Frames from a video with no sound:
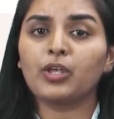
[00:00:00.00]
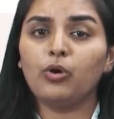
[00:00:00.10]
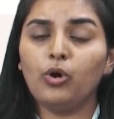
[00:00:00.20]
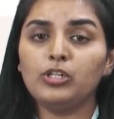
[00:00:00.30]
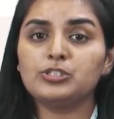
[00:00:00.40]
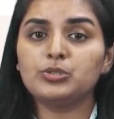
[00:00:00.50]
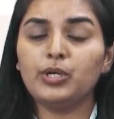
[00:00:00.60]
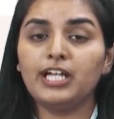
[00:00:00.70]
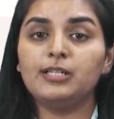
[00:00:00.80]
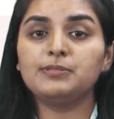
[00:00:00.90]
also
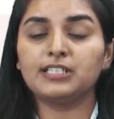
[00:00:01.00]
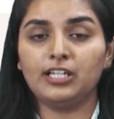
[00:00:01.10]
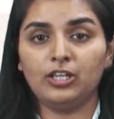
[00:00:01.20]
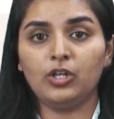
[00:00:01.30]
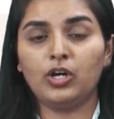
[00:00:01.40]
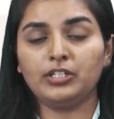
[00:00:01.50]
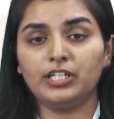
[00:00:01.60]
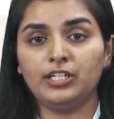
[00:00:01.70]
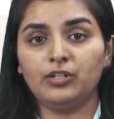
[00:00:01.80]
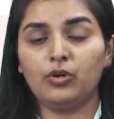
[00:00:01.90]
helps a lot
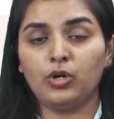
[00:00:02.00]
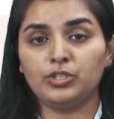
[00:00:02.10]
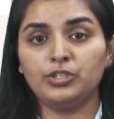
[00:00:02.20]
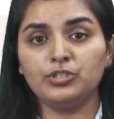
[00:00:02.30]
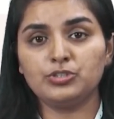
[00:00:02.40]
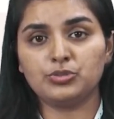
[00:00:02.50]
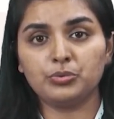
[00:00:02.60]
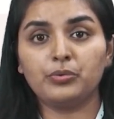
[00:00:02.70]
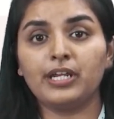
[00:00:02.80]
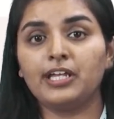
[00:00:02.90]
in order to
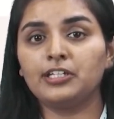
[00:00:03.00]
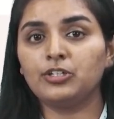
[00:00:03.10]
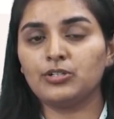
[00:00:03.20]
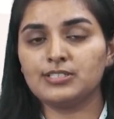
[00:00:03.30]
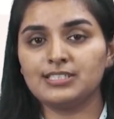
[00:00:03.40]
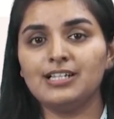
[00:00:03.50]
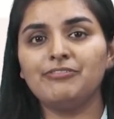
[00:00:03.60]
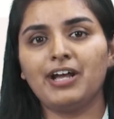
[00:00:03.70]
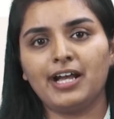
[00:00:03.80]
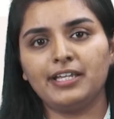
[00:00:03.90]
rank yourself
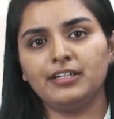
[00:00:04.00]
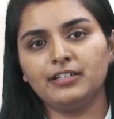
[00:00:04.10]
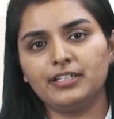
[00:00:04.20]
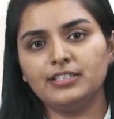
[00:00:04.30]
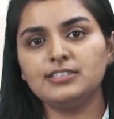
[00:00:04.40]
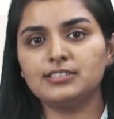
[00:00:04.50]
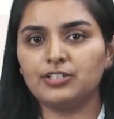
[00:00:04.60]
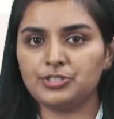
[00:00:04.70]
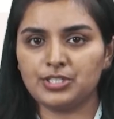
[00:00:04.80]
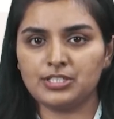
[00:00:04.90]
higher in
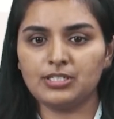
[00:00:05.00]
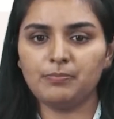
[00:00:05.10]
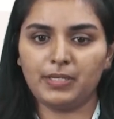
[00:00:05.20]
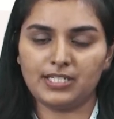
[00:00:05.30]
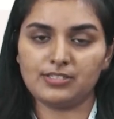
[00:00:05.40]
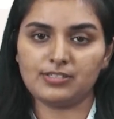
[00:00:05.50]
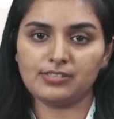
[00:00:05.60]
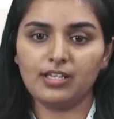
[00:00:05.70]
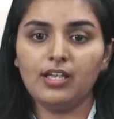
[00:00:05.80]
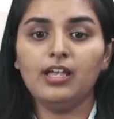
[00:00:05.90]
search engine
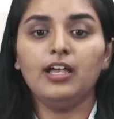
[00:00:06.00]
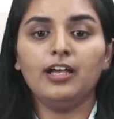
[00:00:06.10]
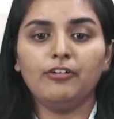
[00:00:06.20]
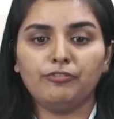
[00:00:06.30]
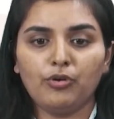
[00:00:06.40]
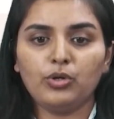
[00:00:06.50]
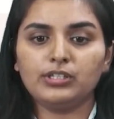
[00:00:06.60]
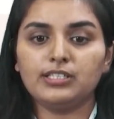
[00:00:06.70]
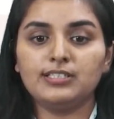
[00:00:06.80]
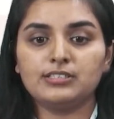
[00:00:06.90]
pages.
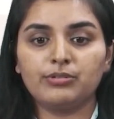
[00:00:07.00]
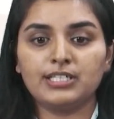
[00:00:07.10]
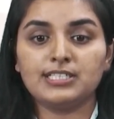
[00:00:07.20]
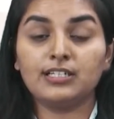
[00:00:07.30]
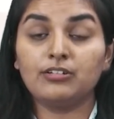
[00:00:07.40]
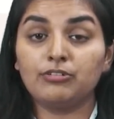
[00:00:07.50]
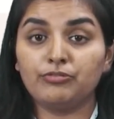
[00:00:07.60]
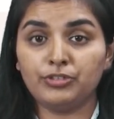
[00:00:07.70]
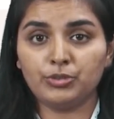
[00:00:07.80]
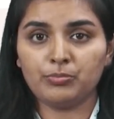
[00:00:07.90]
Fourth is rating and
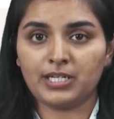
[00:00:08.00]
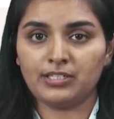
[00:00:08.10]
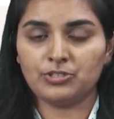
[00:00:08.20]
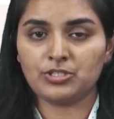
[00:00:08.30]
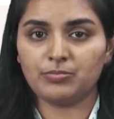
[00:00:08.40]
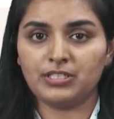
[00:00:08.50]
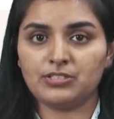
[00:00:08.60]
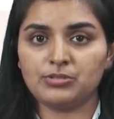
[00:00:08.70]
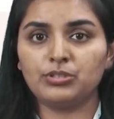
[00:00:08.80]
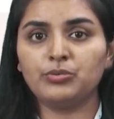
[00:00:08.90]
review management.
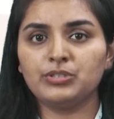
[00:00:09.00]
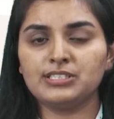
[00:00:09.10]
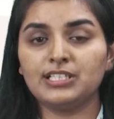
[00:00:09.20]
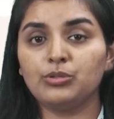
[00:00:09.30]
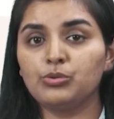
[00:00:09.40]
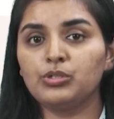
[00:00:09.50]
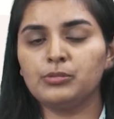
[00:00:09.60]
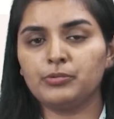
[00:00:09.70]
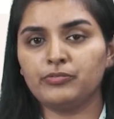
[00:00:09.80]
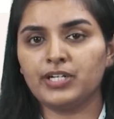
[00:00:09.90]
So you would see Google
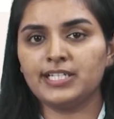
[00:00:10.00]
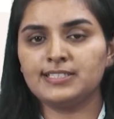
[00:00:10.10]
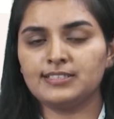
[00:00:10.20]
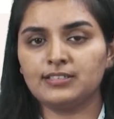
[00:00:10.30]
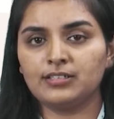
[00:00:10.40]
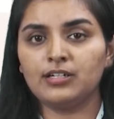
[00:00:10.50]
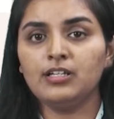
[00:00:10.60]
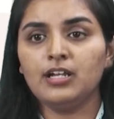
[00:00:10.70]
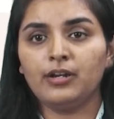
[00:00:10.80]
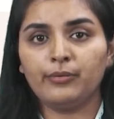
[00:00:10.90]
provides the
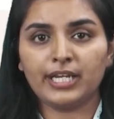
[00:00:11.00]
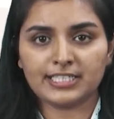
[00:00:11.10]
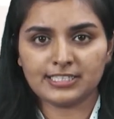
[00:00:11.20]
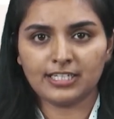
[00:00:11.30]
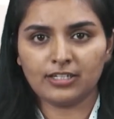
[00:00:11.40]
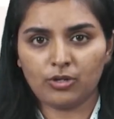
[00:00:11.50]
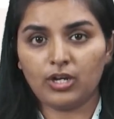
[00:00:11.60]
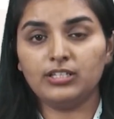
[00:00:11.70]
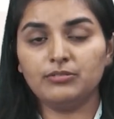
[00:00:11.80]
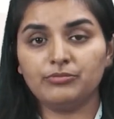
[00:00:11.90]
rating
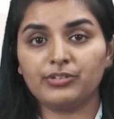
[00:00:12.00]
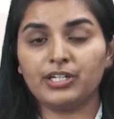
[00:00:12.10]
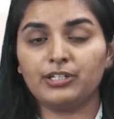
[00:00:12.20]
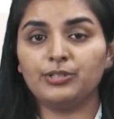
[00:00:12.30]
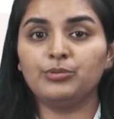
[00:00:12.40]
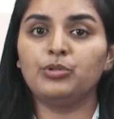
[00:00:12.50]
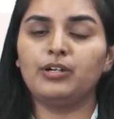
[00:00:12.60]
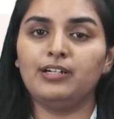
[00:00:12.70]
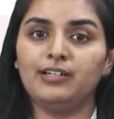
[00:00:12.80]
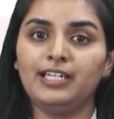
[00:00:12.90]
column where
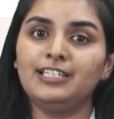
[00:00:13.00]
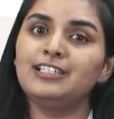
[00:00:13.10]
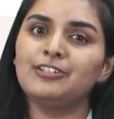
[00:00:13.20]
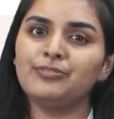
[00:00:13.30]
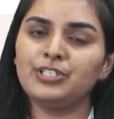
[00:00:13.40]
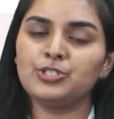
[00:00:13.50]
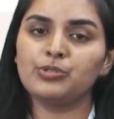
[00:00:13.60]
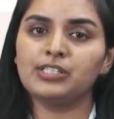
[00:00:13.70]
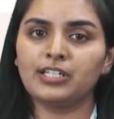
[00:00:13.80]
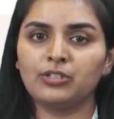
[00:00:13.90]
an
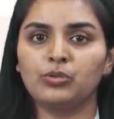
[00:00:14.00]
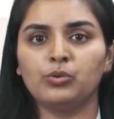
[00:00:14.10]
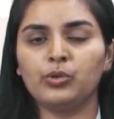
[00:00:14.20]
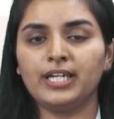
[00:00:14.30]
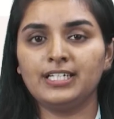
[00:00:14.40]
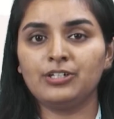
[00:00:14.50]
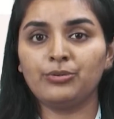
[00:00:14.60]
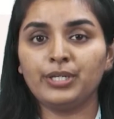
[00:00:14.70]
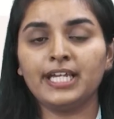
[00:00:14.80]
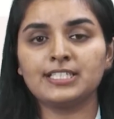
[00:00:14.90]
individual can go
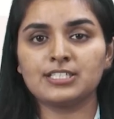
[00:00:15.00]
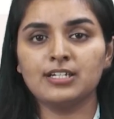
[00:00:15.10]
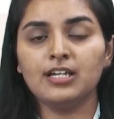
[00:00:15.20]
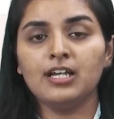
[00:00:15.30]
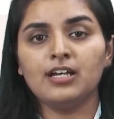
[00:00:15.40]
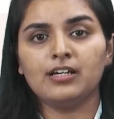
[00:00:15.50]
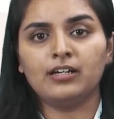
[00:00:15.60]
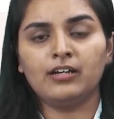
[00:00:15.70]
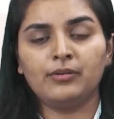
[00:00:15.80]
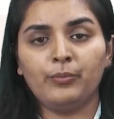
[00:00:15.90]
and rate
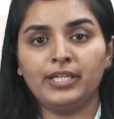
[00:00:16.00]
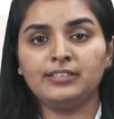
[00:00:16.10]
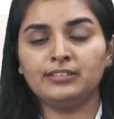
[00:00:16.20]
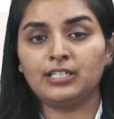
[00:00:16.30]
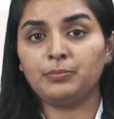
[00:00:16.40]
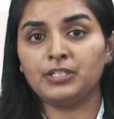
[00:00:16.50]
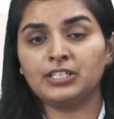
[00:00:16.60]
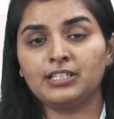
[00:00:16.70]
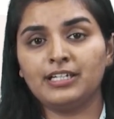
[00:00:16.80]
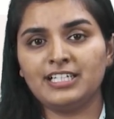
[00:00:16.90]
whether that
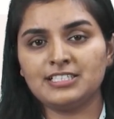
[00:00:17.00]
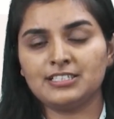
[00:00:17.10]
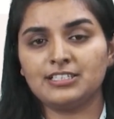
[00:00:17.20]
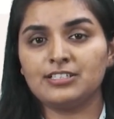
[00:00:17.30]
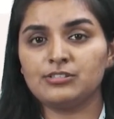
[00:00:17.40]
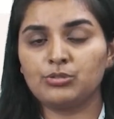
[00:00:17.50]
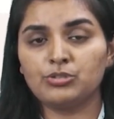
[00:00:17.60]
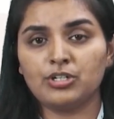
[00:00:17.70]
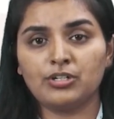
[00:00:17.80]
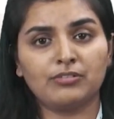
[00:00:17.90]
particular entity is good
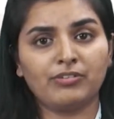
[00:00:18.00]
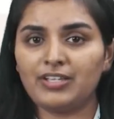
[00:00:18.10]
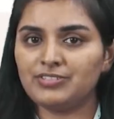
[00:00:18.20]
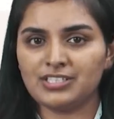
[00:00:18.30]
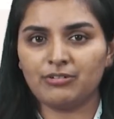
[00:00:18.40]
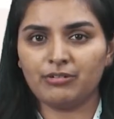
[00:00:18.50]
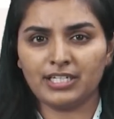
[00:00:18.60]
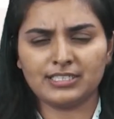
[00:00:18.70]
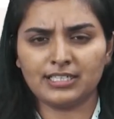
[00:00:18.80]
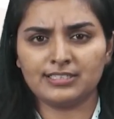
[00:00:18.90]
or not. 5-star
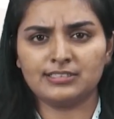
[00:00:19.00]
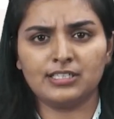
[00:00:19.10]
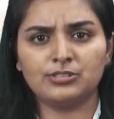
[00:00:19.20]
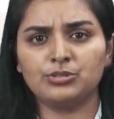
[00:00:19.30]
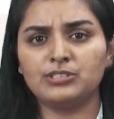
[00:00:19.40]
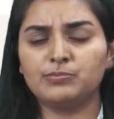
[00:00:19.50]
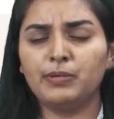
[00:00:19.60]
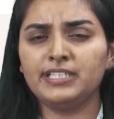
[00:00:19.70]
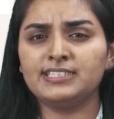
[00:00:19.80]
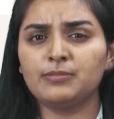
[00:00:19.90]
rating is there, so it's
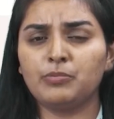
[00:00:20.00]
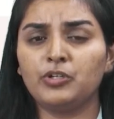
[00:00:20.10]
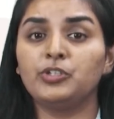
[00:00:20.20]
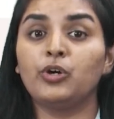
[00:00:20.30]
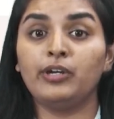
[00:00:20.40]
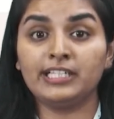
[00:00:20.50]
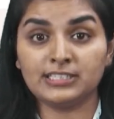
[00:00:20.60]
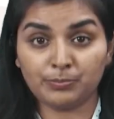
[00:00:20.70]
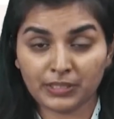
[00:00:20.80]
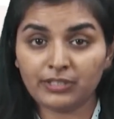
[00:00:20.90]
based upon your
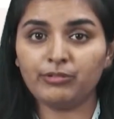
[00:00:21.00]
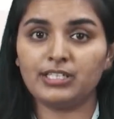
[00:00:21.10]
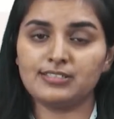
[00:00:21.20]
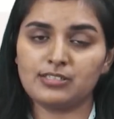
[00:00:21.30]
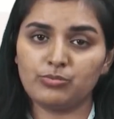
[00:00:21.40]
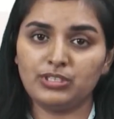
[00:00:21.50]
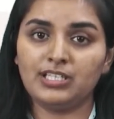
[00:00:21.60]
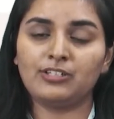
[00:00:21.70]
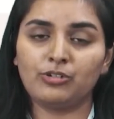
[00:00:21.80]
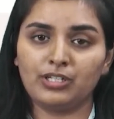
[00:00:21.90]
experience with
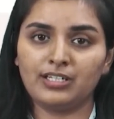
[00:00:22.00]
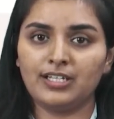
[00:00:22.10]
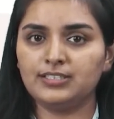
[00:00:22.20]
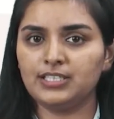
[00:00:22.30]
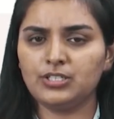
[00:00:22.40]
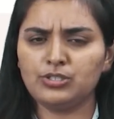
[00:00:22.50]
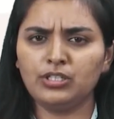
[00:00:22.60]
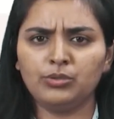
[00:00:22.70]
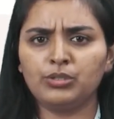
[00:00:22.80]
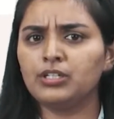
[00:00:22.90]
that organization,
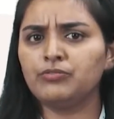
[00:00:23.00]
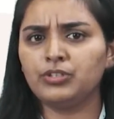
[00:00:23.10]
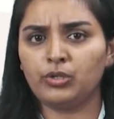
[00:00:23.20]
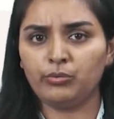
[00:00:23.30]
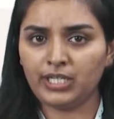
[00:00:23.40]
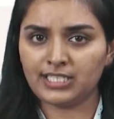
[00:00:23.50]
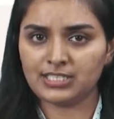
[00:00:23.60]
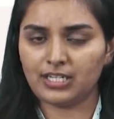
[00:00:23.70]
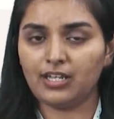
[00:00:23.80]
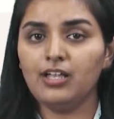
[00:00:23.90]
you give your
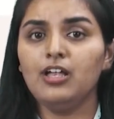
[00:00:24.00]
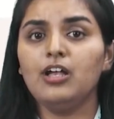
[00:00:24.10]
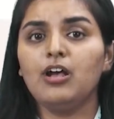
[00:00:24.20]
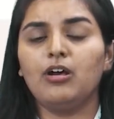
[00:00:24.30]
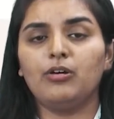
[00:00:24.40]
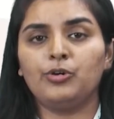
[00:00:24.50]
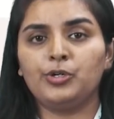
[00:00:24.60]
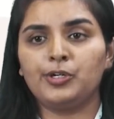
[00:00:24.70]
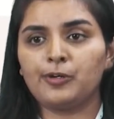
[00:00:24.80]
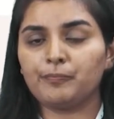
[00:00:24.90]
rating.
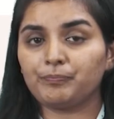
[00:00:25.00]
Or